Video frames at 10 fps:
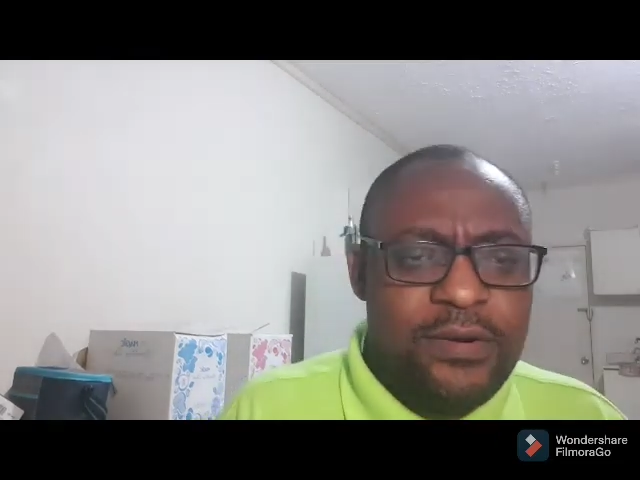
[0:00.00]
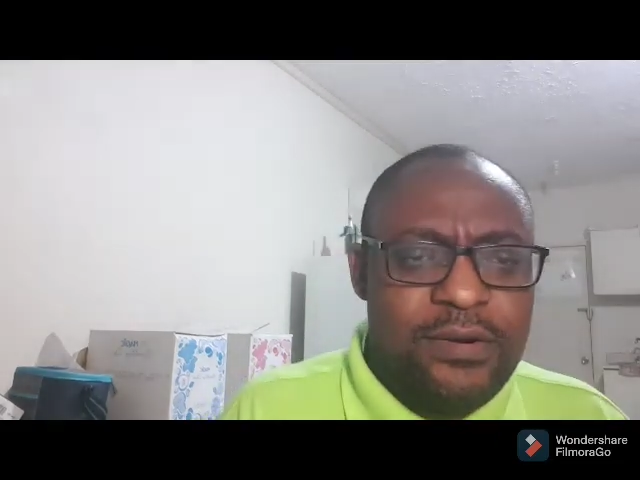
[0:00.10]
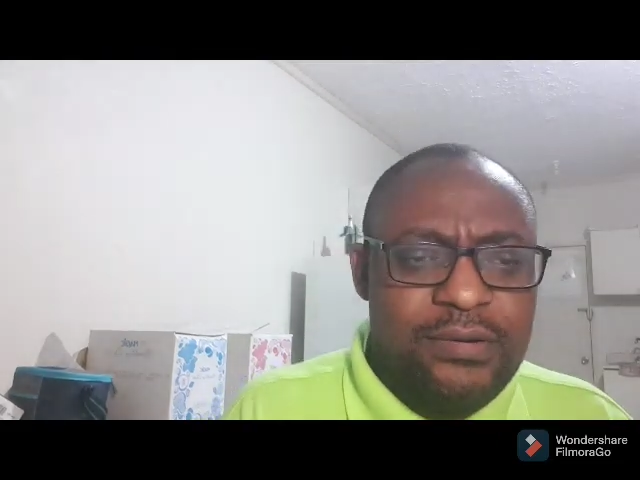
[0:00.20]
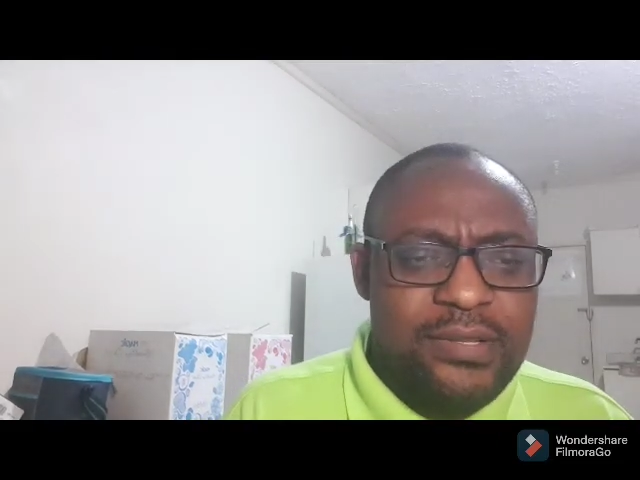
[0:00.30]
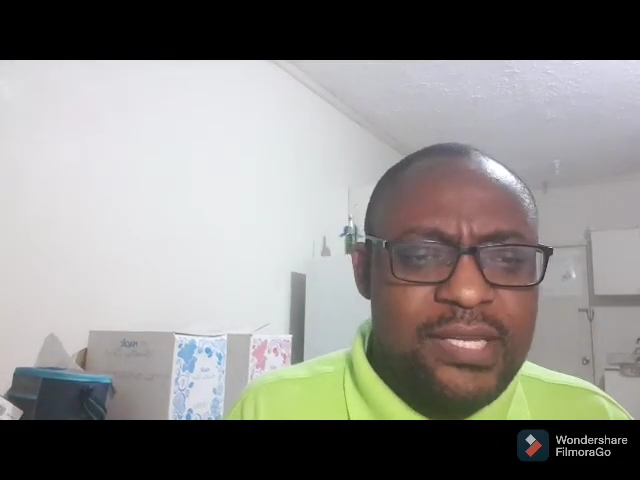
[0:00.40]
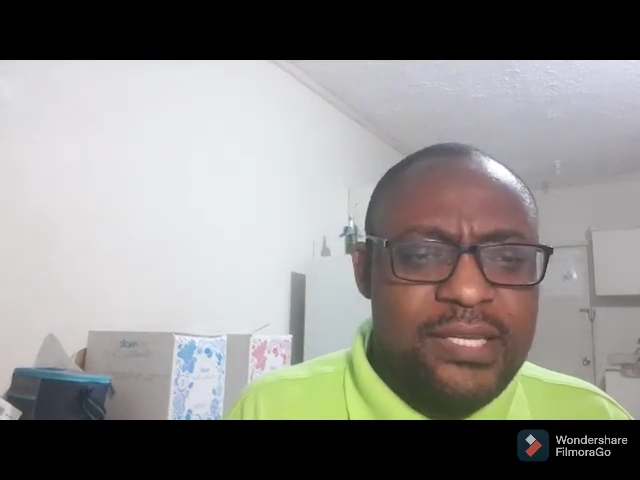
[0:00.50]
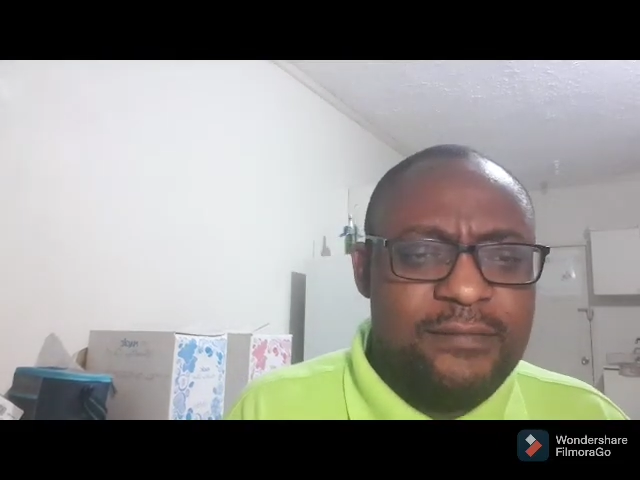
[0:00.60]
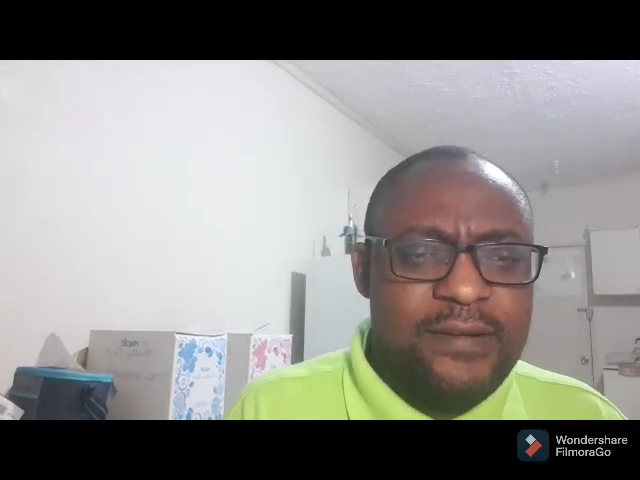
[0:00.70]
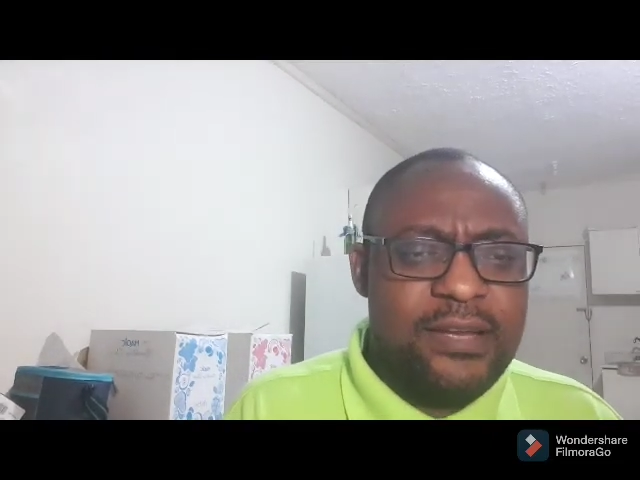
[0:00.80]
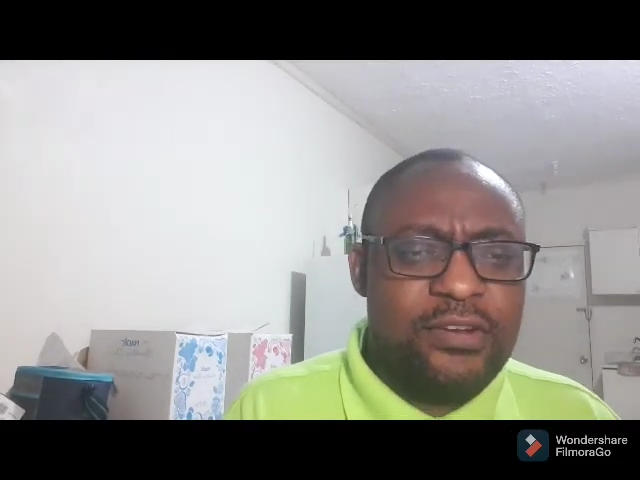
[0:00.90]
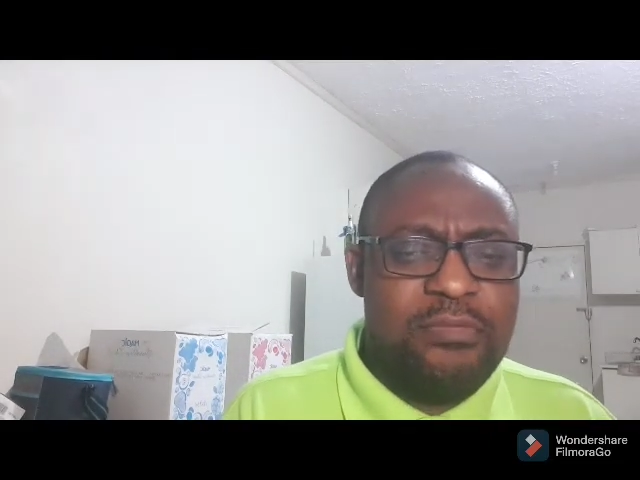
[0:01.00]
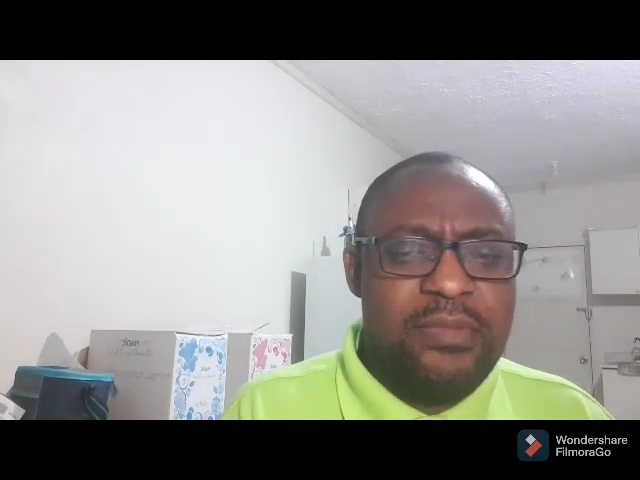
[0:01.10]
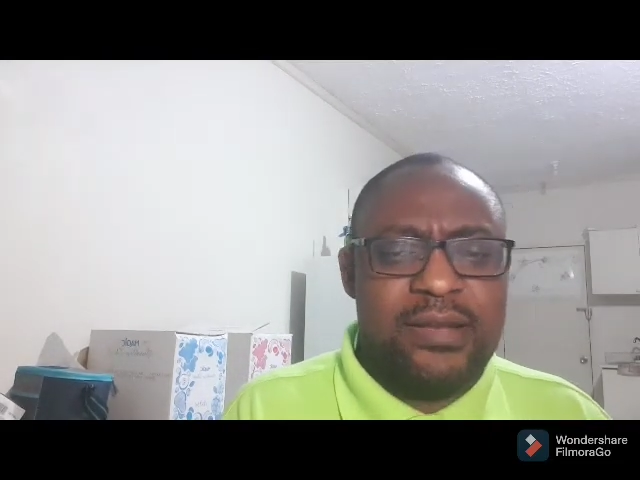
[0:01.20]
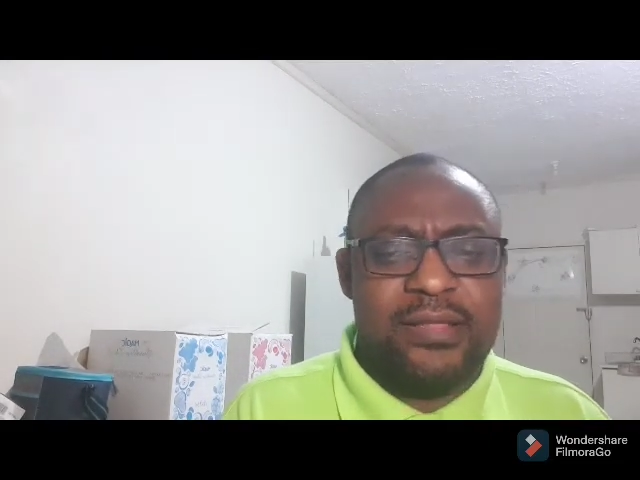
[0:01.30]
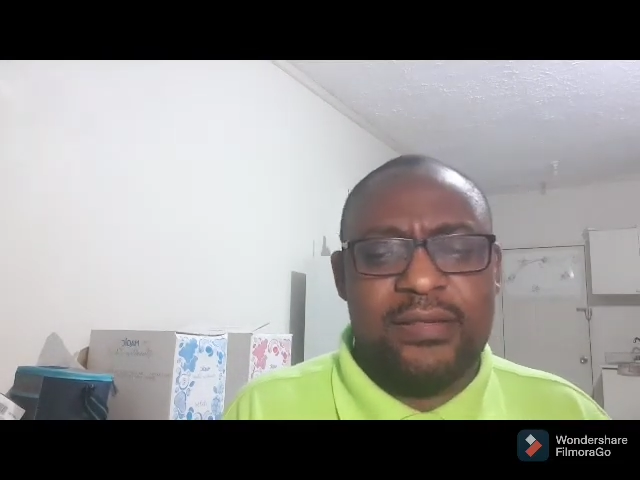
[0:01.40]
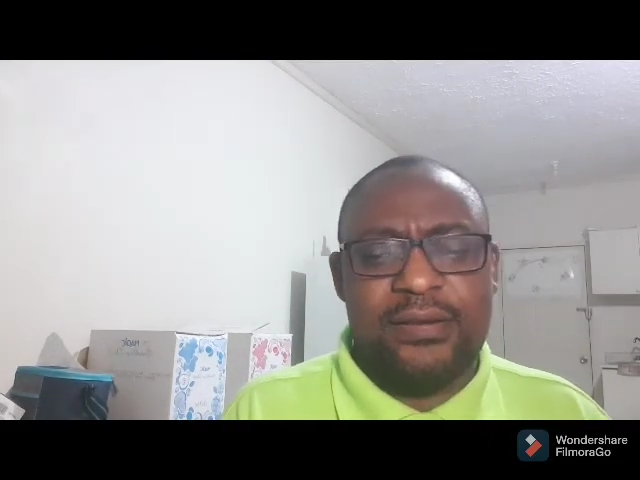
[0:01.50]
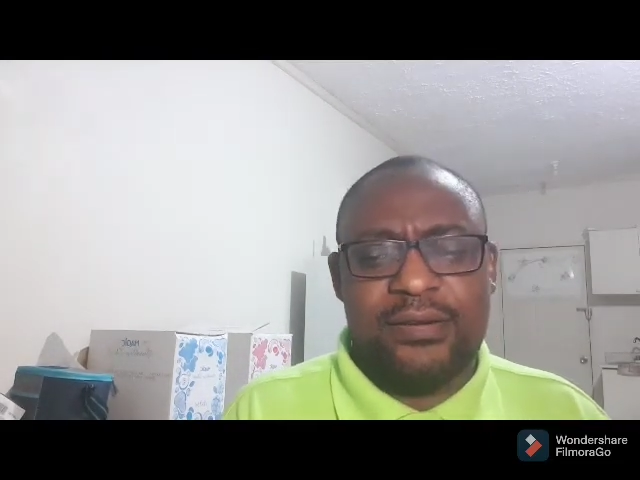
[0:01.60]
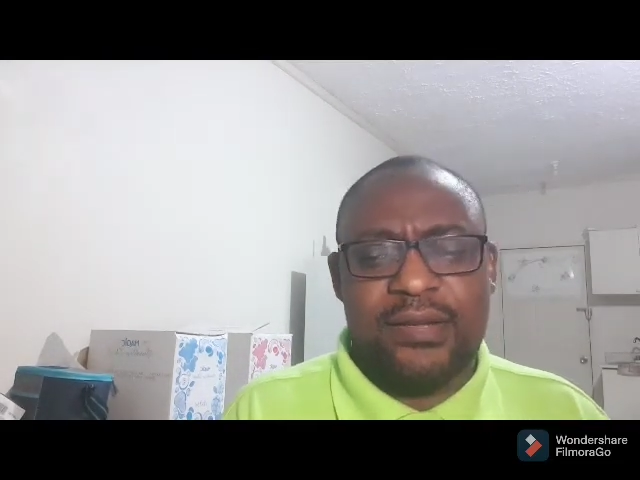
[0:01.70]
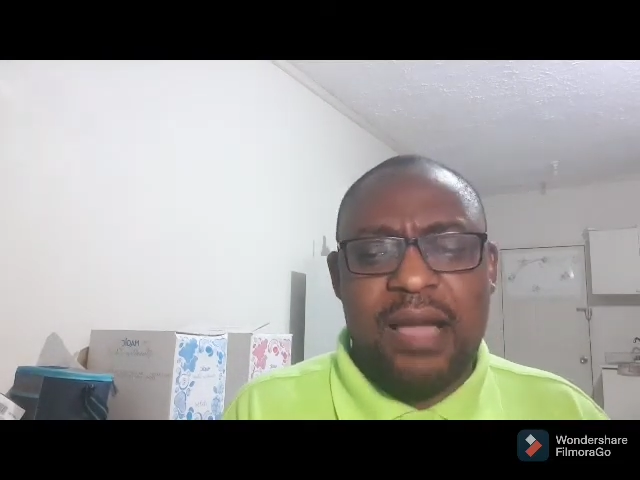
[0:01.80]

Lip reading: for the divine command theory.